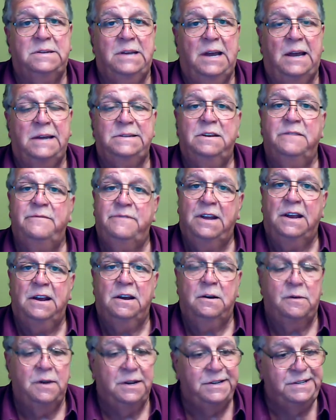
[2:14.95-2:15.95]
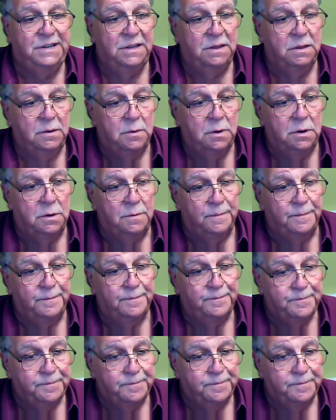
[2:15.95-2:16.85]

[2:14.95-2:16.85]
task of decorating the room.